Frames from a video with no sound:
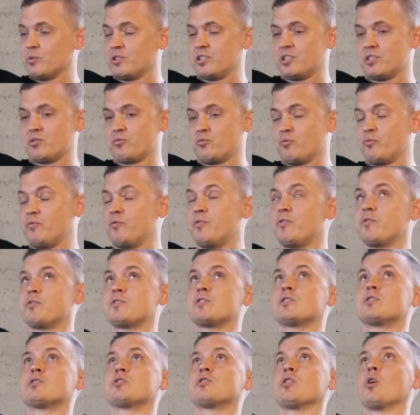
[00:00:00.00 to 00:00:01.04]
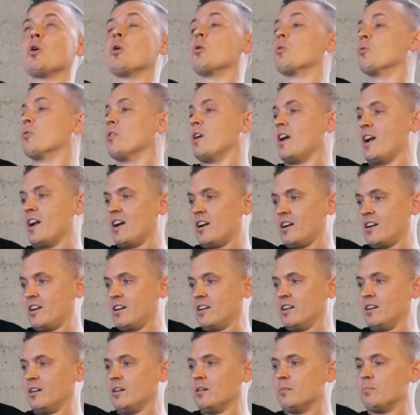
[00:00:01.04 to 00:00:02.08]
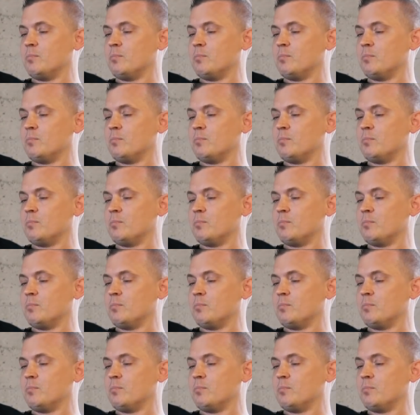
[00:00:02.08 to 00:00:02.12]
which is so rare.